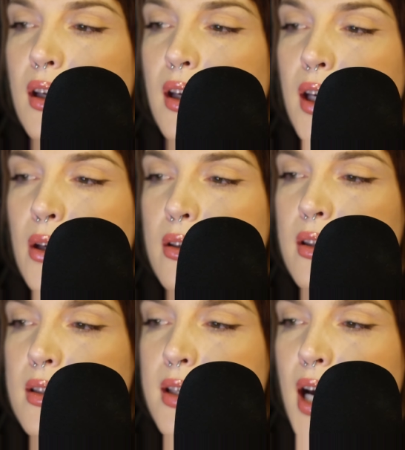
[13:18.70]
"How did
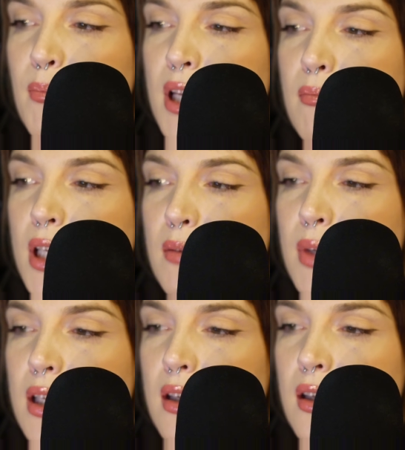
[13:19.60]
this happen,
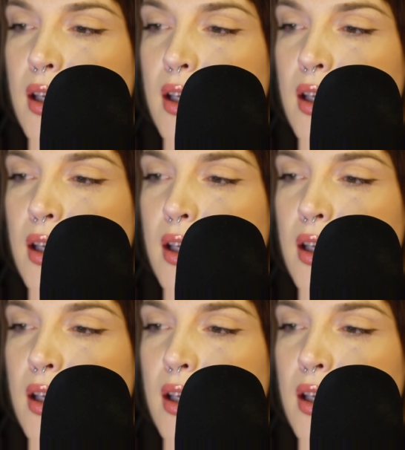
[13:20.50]
Minnie?"